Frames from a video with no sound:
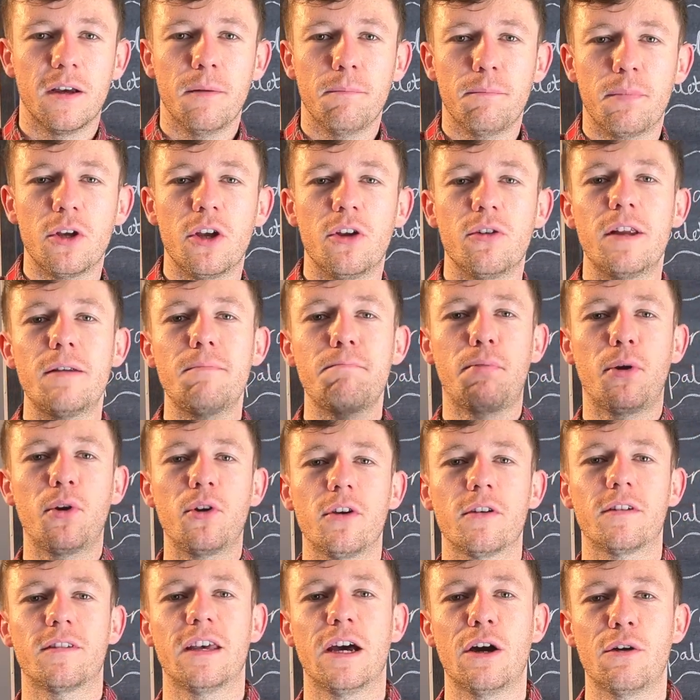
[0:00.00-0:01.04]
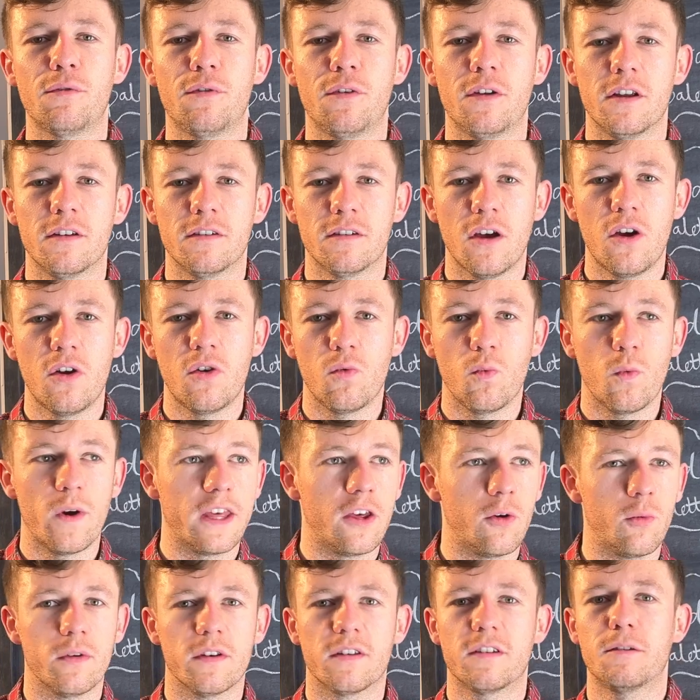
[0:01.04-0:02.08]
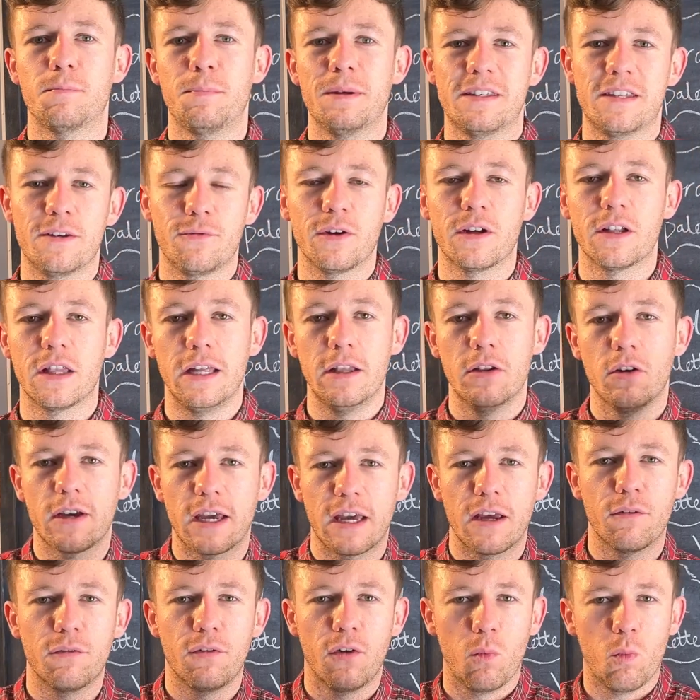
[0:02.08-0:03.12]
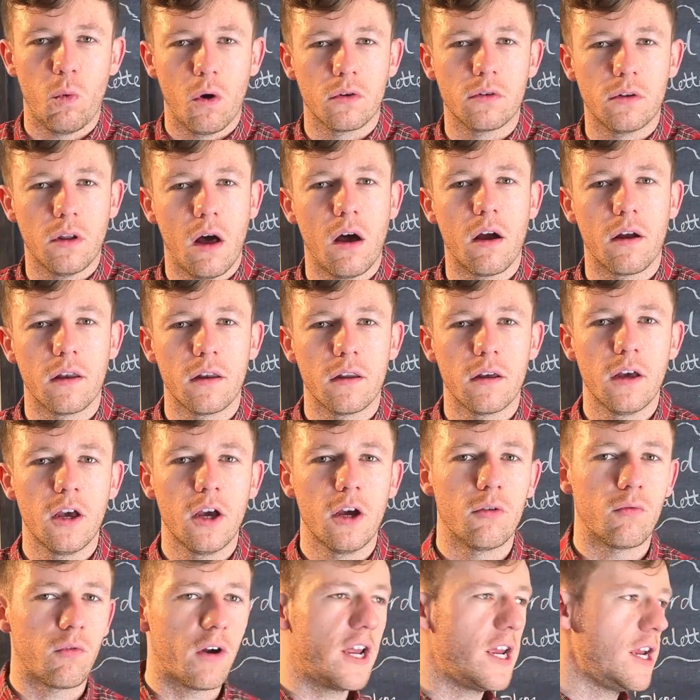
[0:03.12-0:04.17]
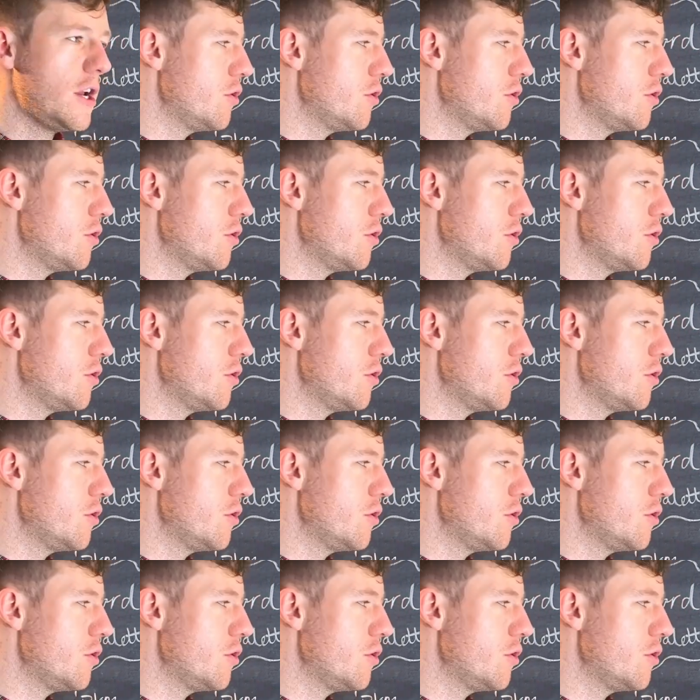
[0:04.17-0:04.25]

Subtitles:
But you didn't put yourself in a zone where you were specifically looking for one line, right?